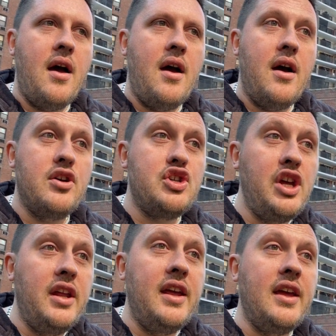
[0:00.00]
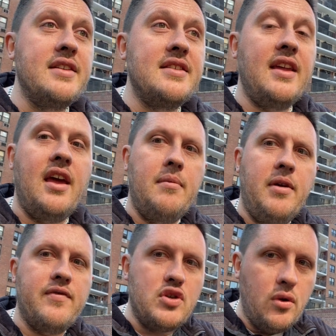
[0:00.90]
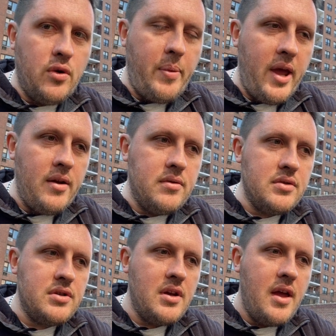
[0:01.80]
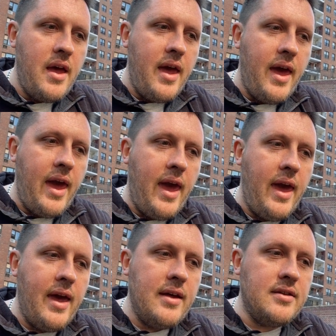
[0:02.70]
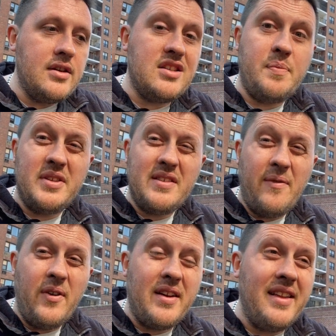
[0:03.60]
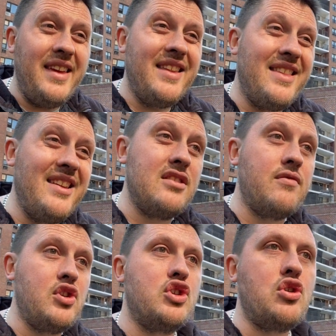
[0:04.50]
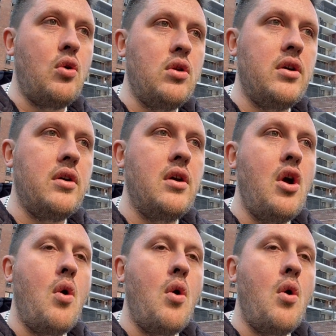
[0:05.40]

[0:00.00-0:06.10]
uh, shading is an enemy of solar panels and specifically this rich solar